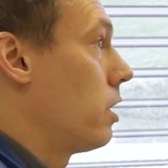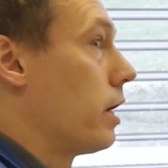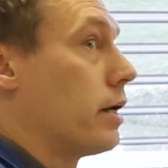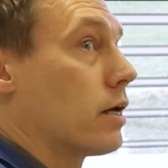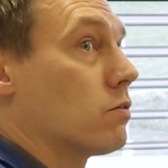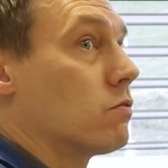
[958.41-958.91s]

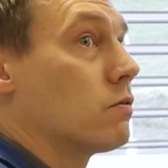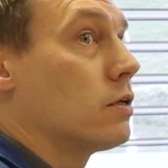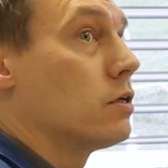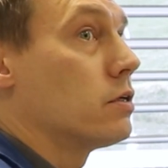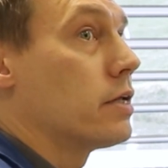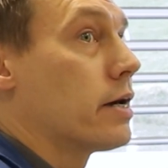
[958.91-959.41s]
and that's
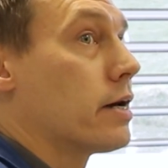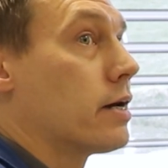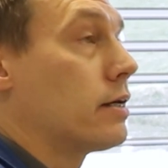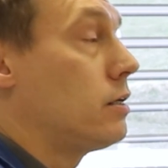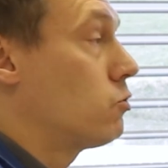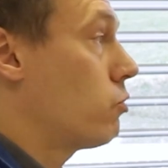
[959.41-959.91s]
in
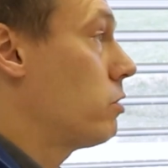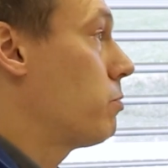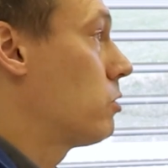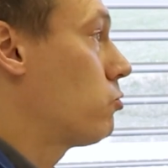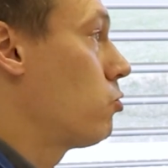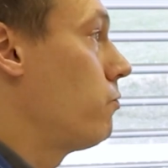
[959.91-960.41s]
the heat
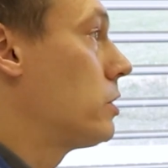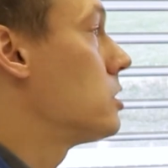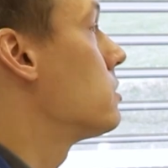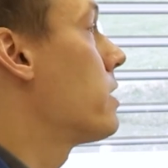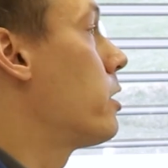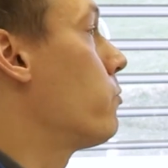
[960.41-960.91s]
treatment room, which
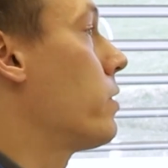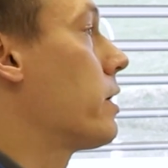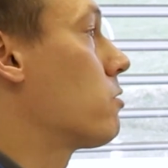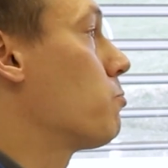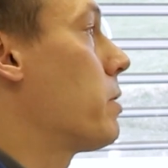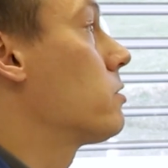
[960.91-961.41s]
is anyway
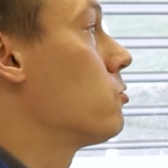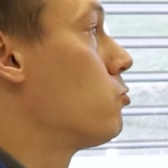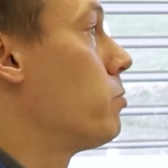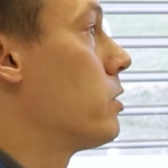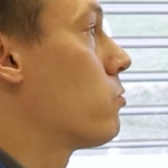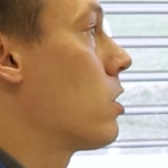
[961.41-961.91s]
expected
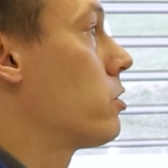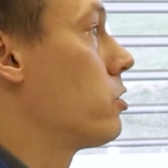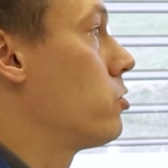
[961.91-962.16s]
to be rather